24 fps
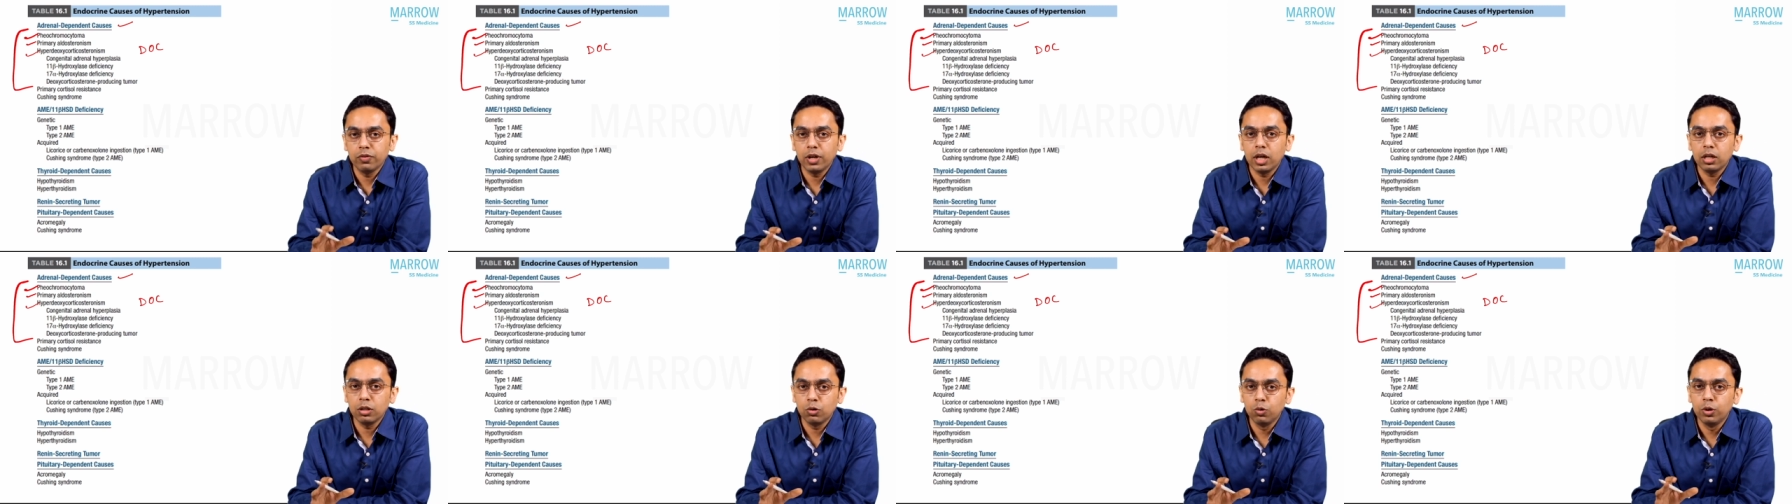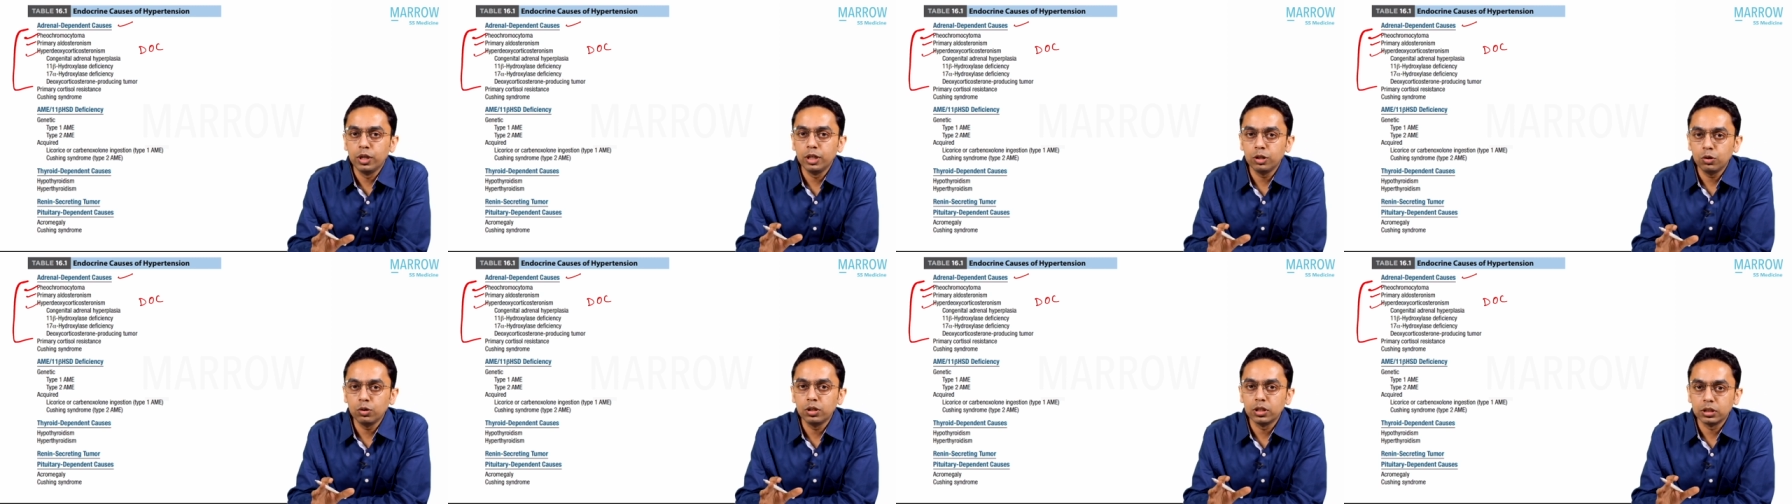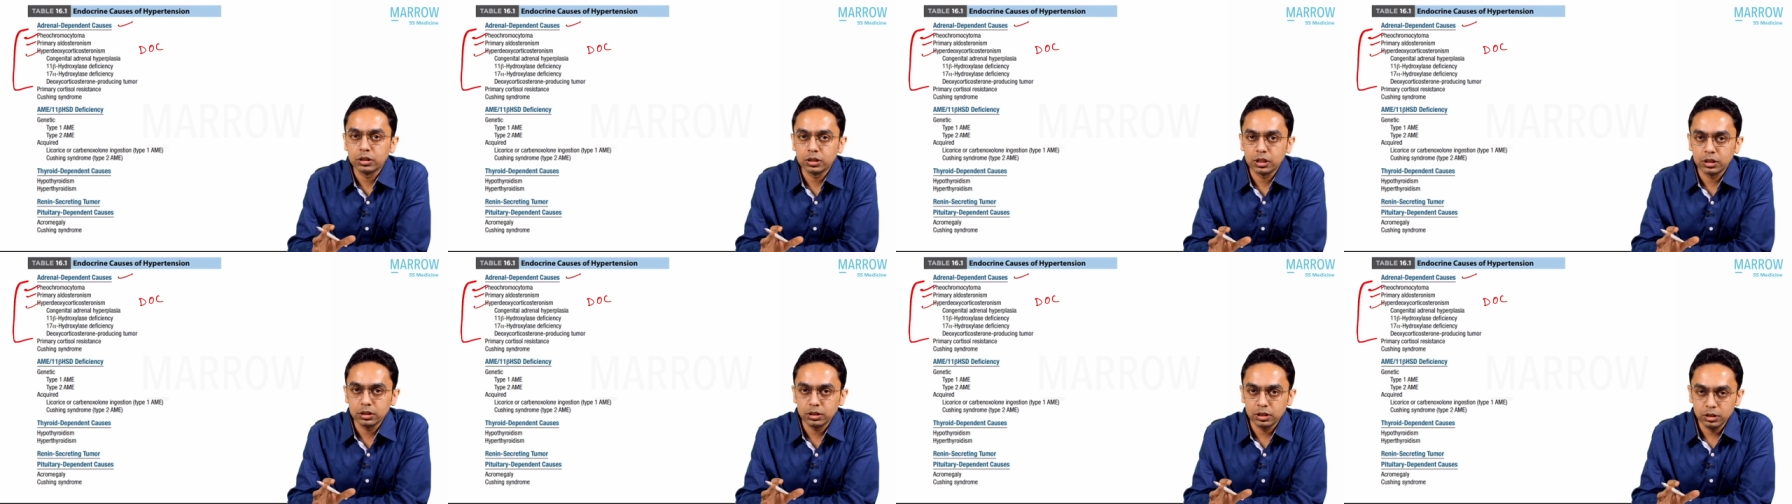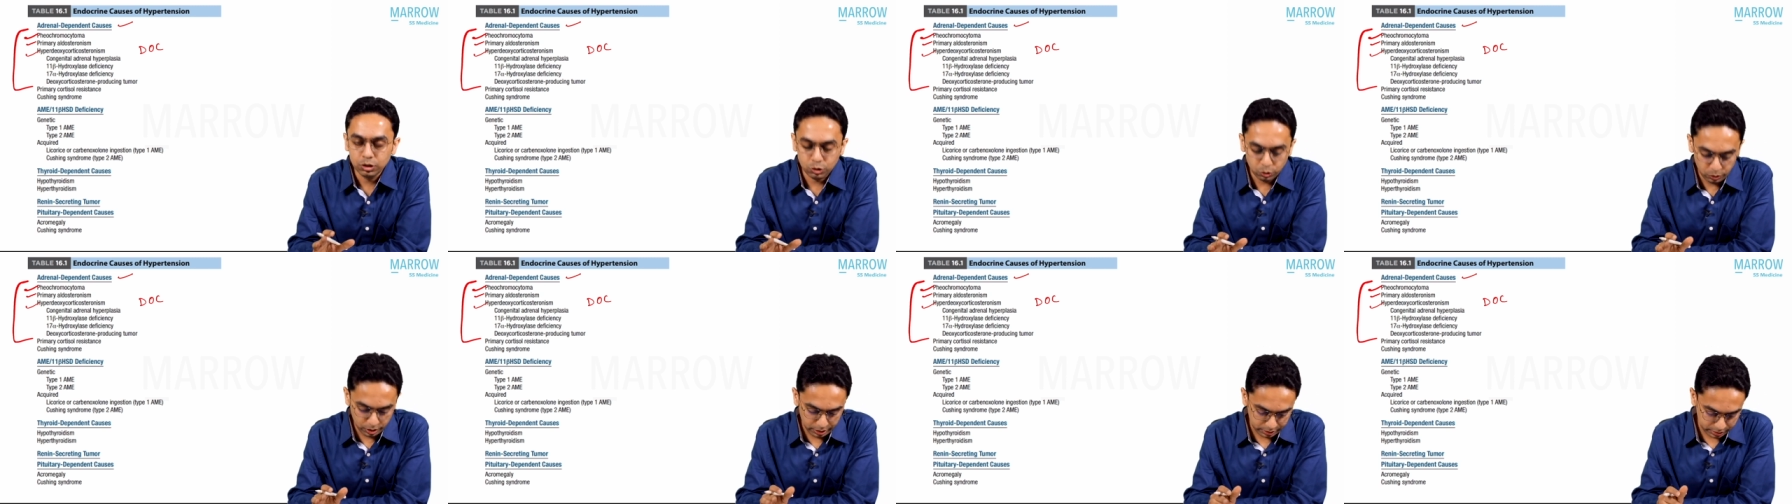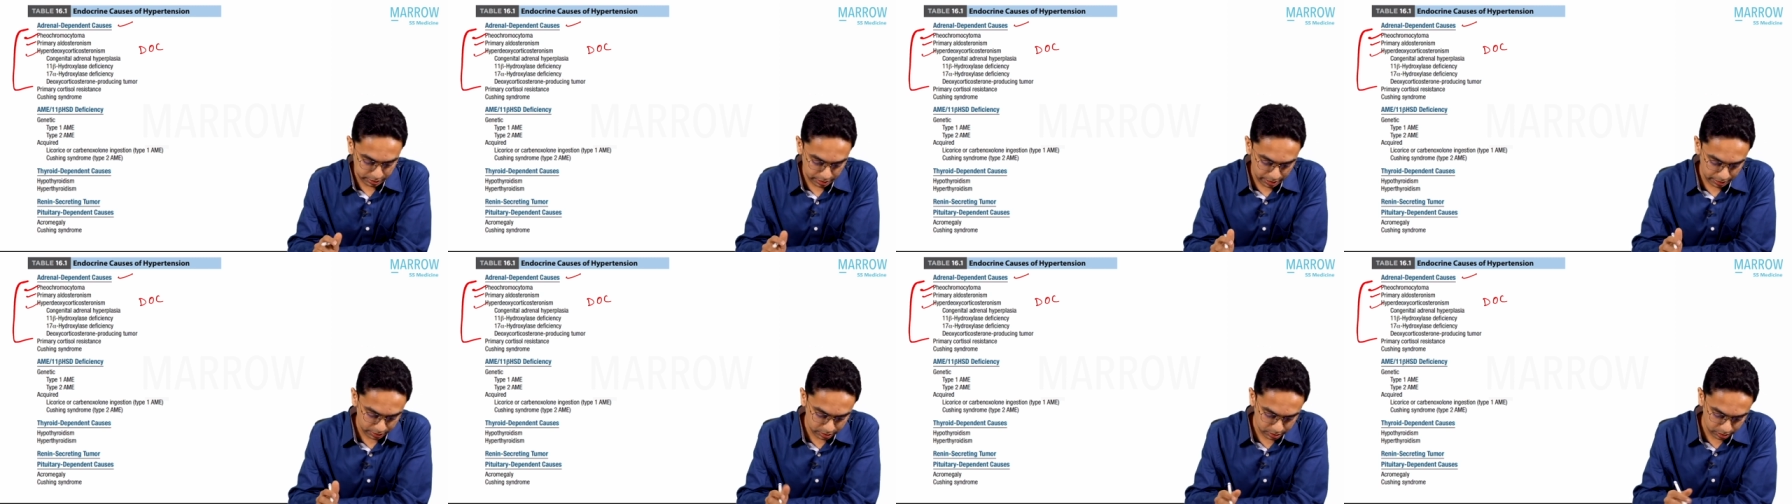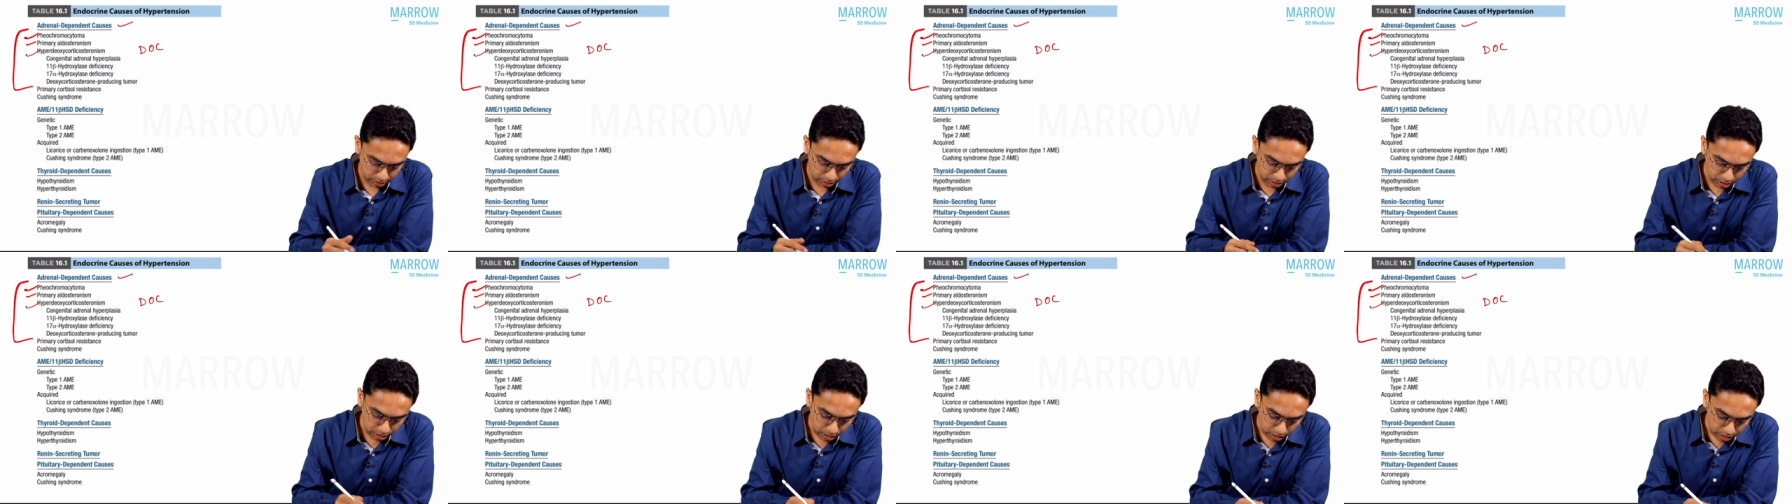we are going to discuss in today's
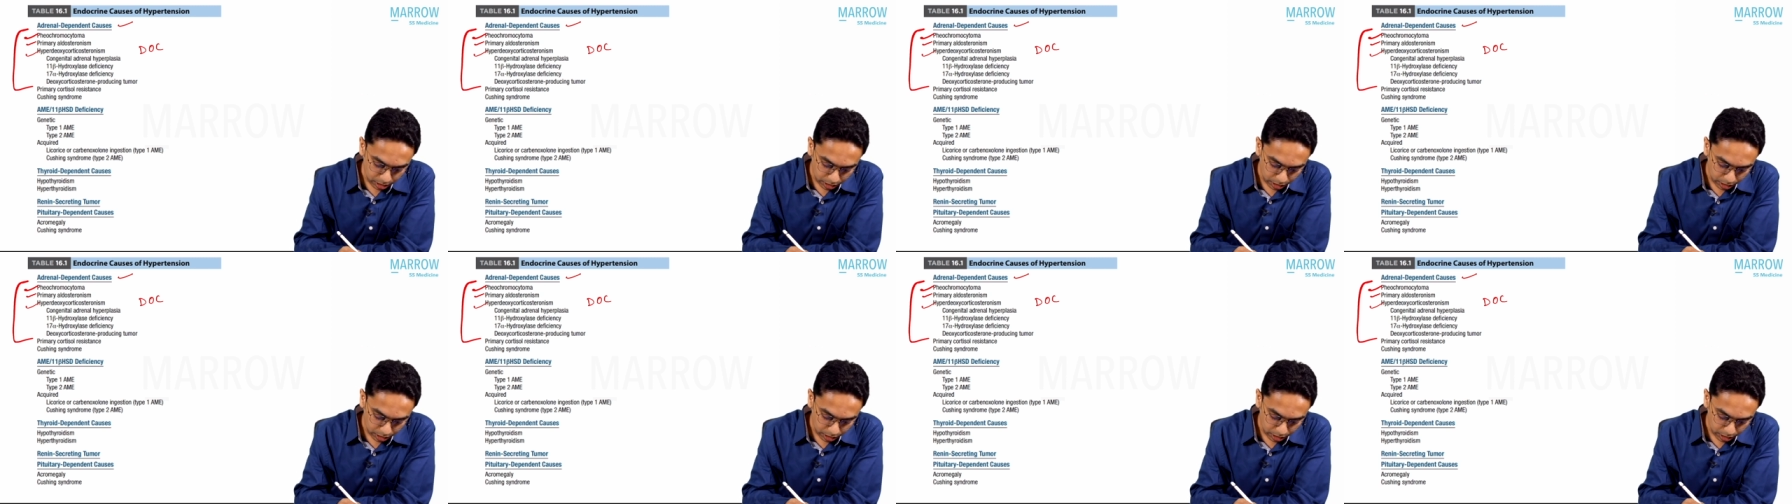lecture.